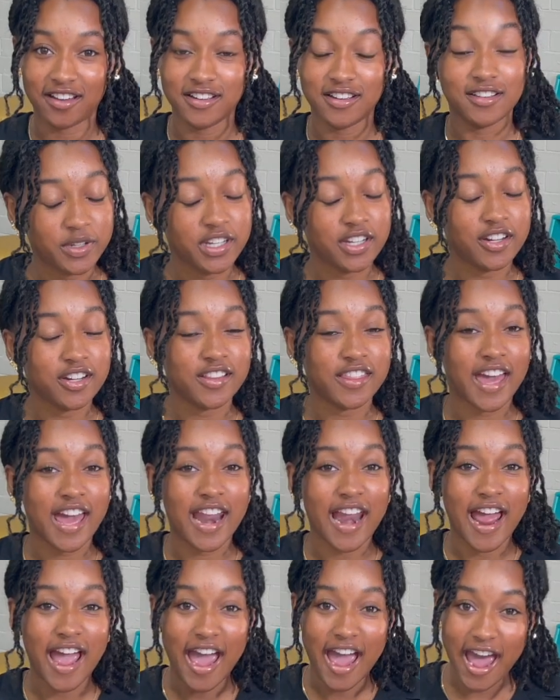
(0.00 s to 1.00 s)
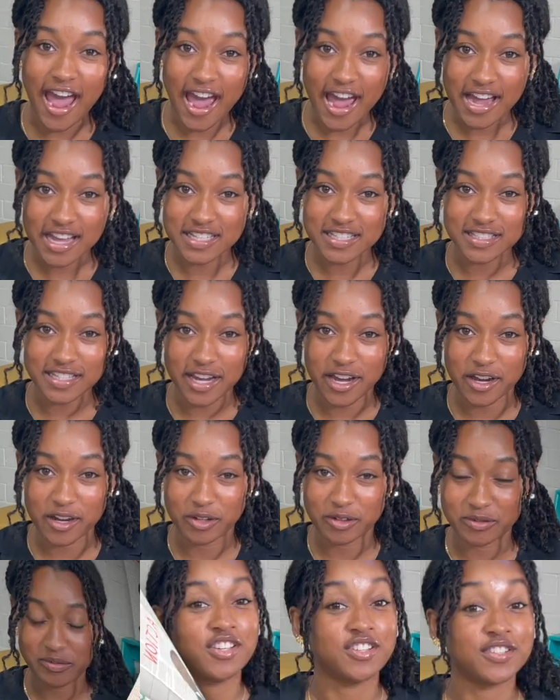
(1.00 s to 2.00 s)
You hear that ah sound.
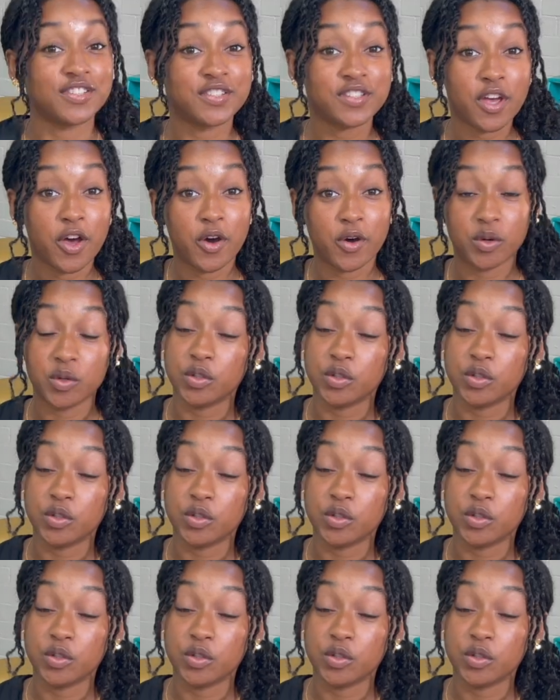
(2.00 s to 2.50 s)
So